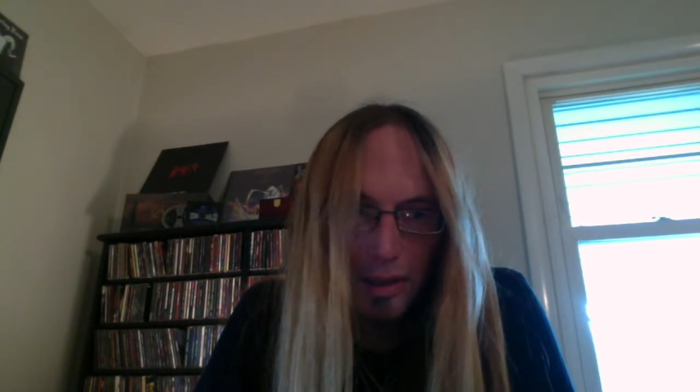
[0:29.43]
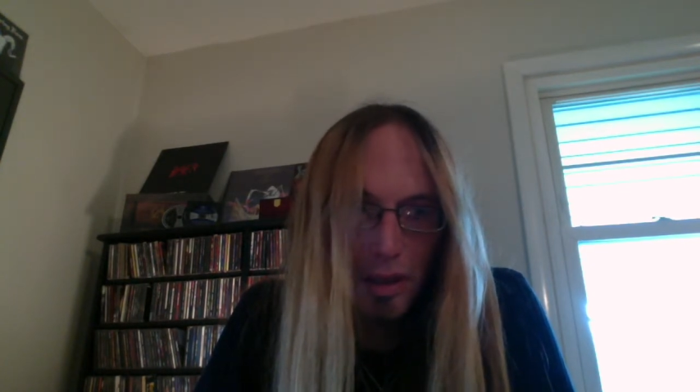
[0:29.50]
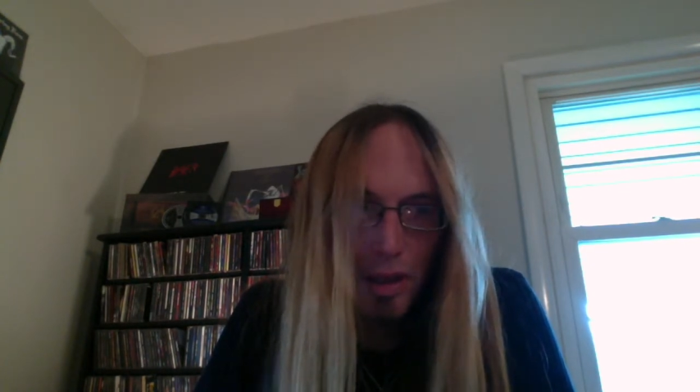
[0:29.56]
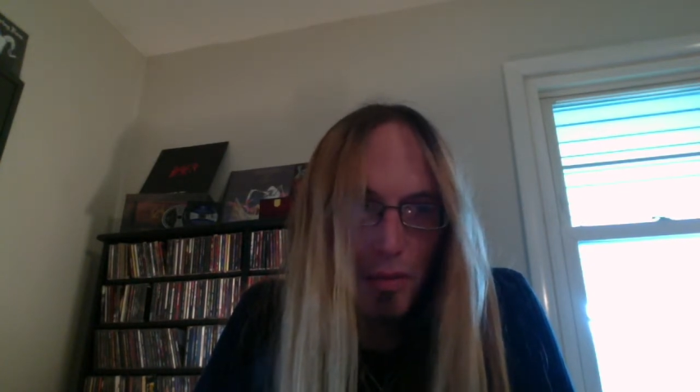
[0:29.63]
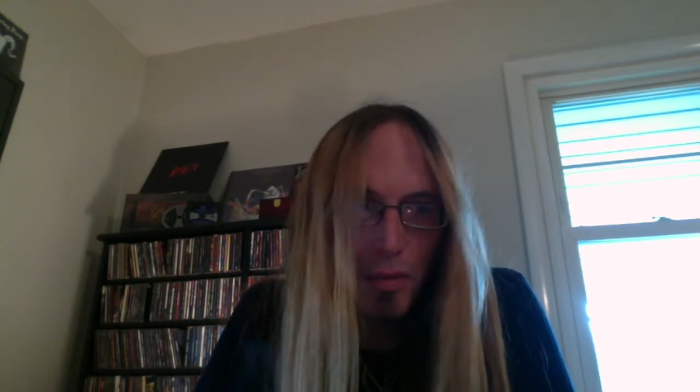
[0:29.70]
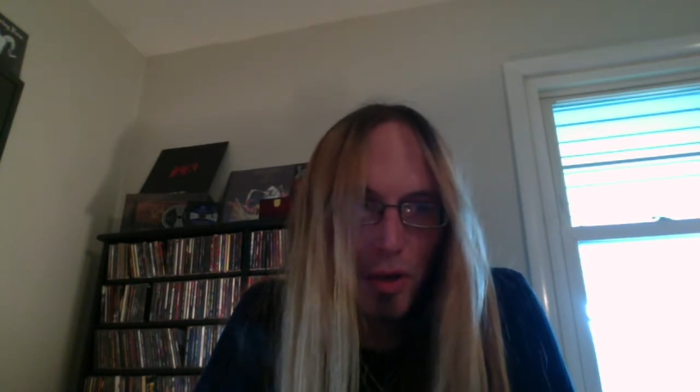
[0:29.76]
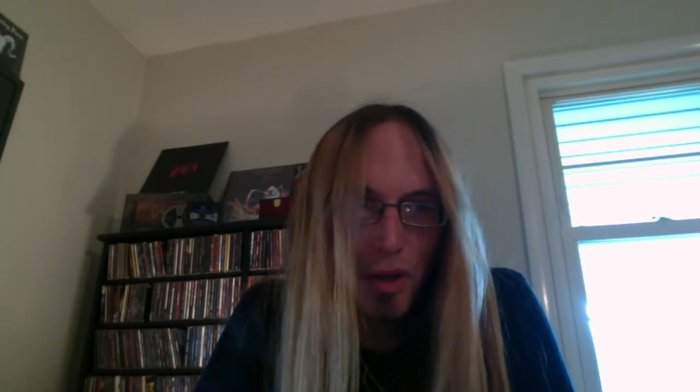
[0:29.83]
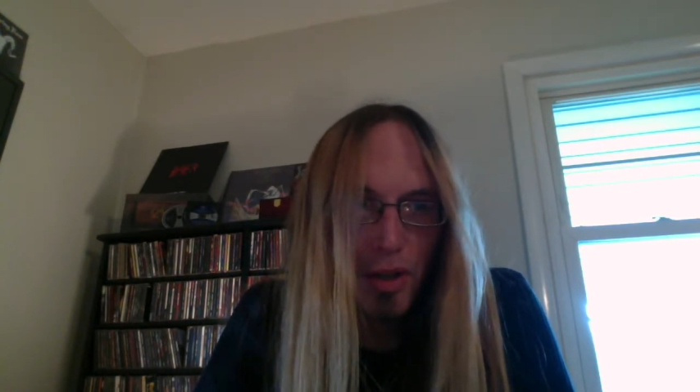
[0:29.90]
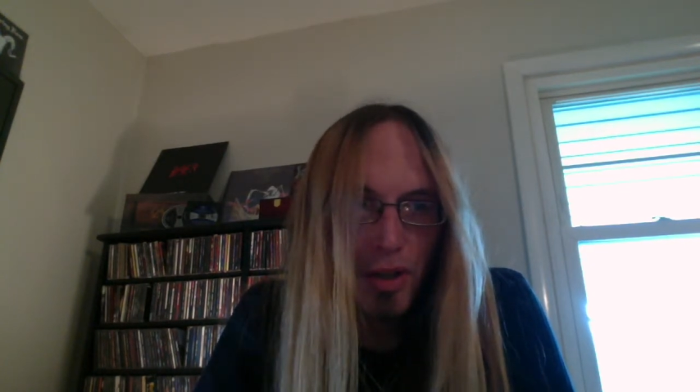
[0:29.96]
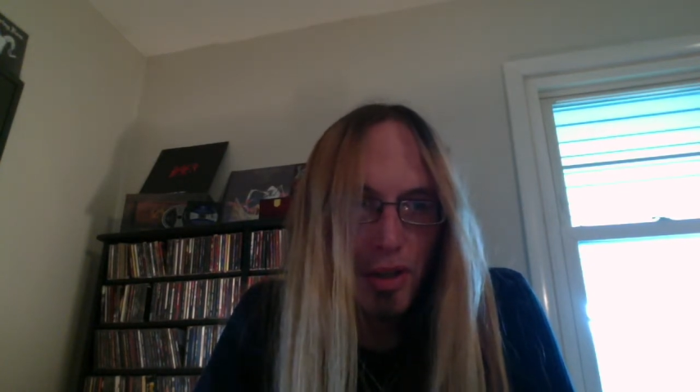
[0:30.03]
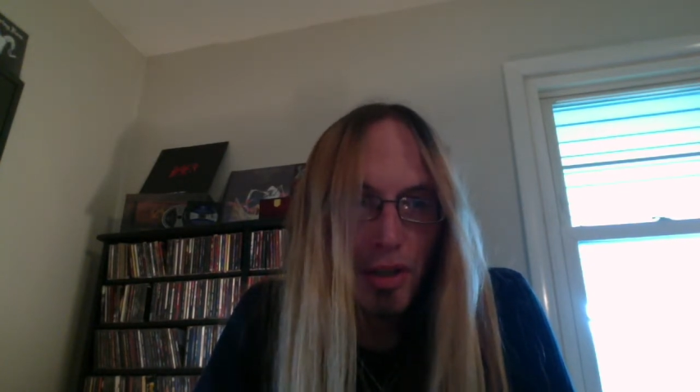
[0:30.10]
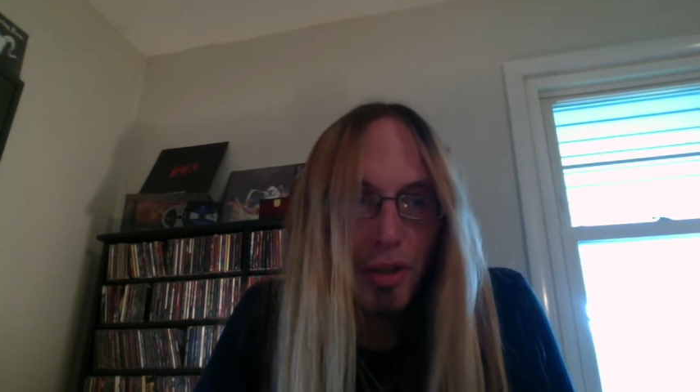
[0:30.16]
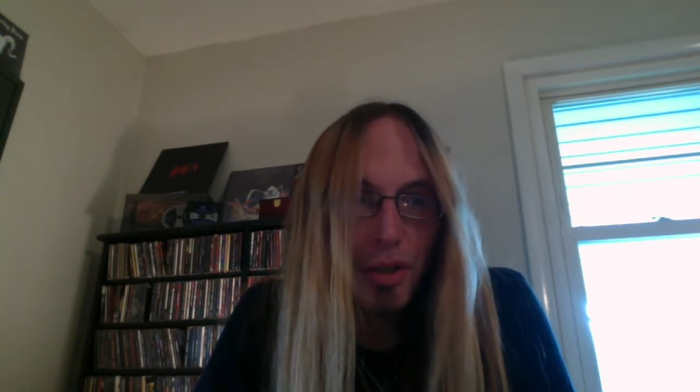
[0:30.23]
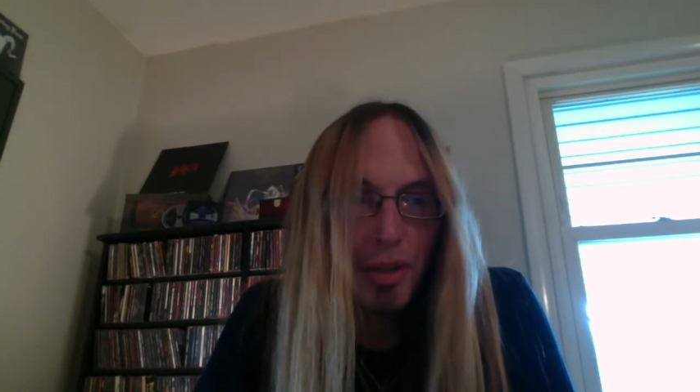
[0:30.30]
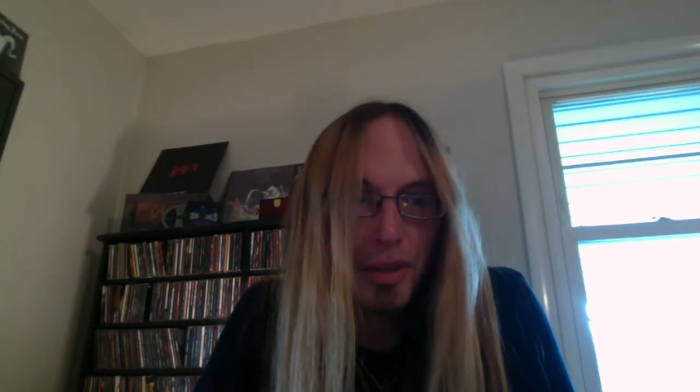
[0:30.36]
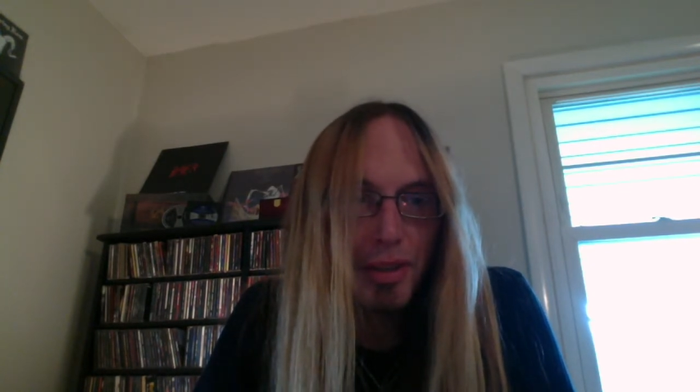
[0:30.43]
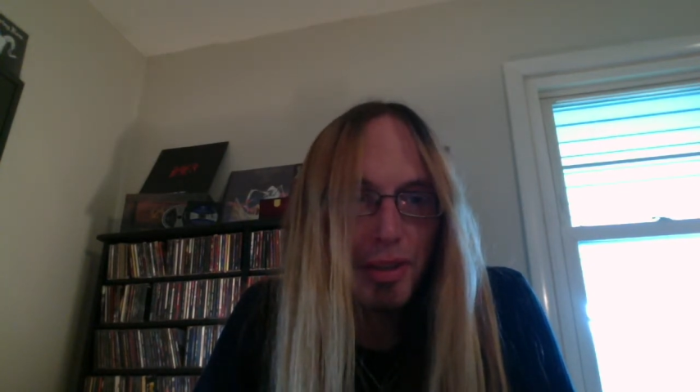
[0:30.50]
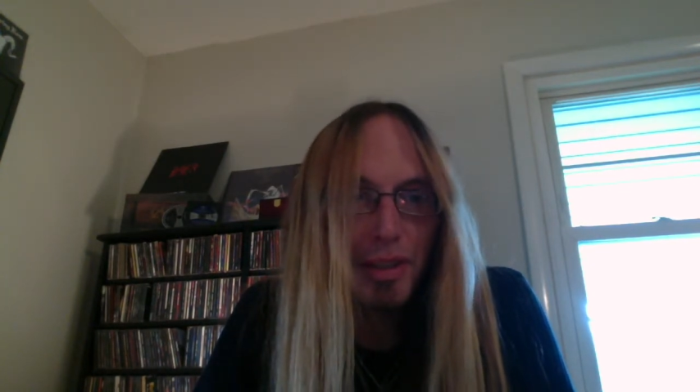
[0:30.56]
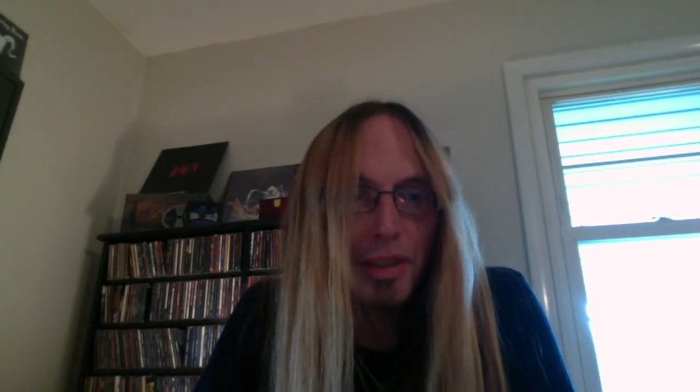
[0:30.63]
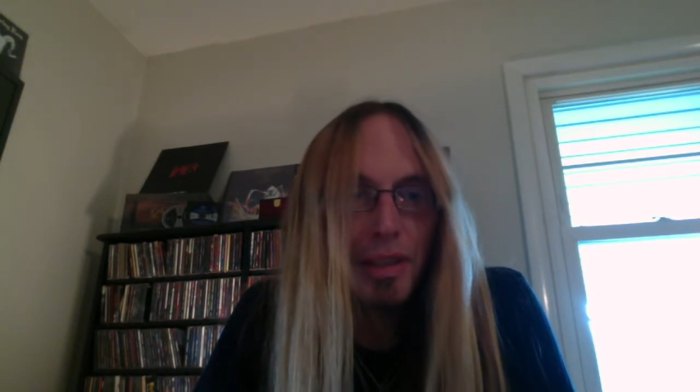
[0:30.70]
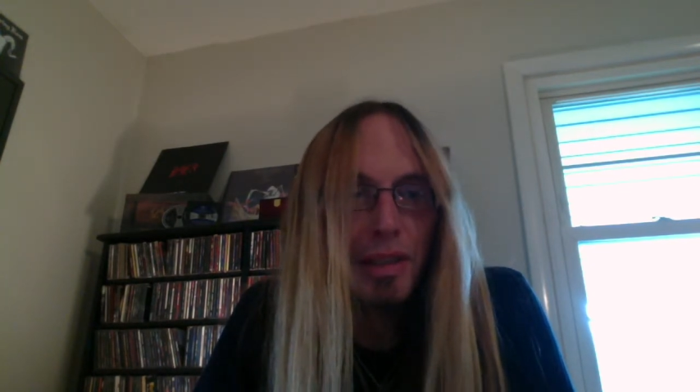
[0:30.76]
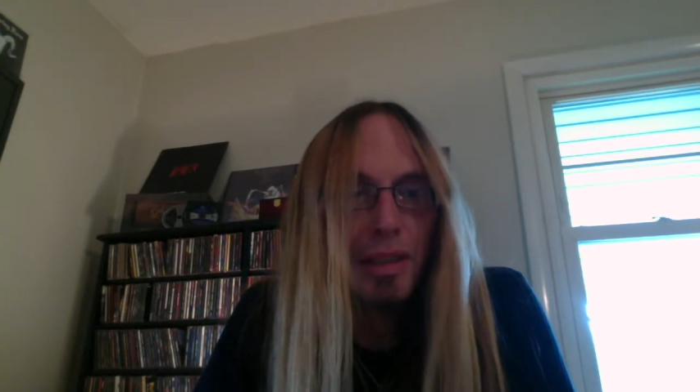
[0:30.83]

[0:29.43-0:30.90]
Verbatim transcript: come on here and